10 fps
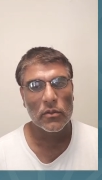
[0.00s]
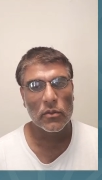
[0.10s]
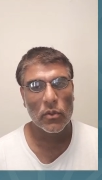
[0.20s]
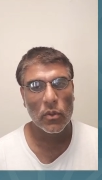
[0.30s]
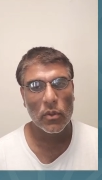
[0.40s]

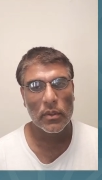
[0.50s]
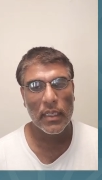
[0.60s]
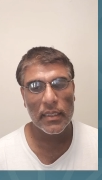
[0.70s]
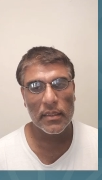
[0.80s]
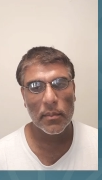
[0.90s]
So,
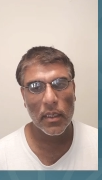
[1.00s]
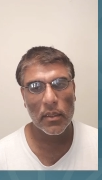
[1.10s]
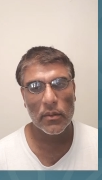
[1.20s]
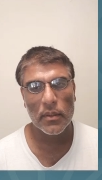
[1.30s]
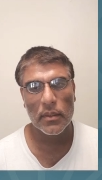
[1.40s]
that's
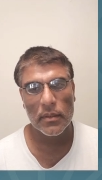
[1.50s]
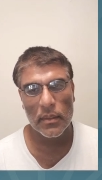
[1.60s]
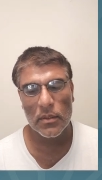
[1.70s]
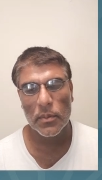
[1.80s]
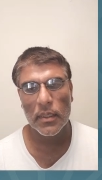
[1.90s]
about
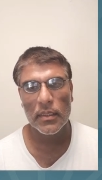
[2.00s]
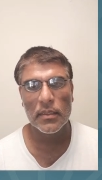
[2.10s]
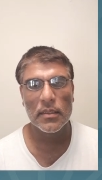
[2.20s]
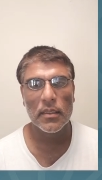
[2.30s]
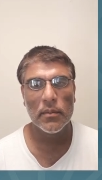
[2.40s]
this one is